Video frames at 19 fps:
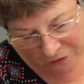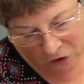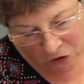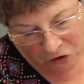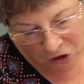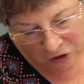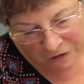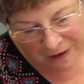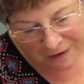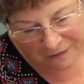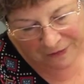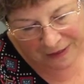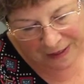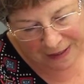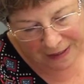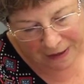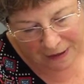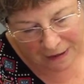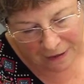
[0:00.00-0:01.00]
photograph
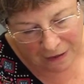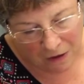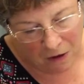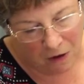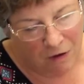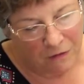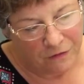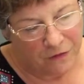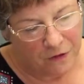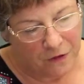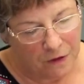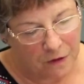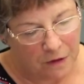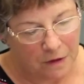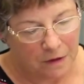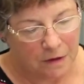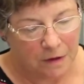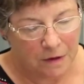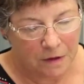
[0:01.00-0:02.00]
here of
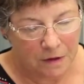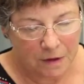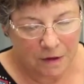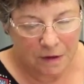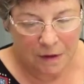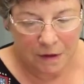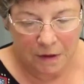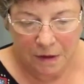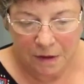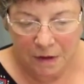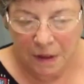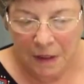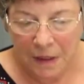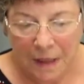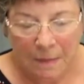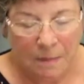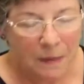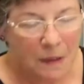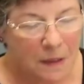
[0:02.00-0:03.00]
the
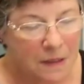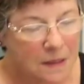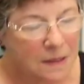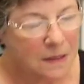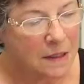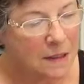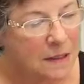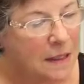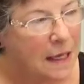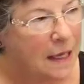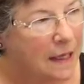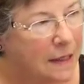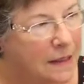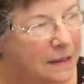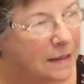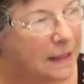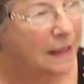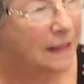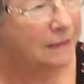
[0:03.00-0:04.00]
Limbless
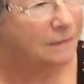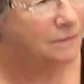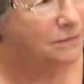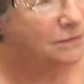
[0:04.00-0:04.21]
Society,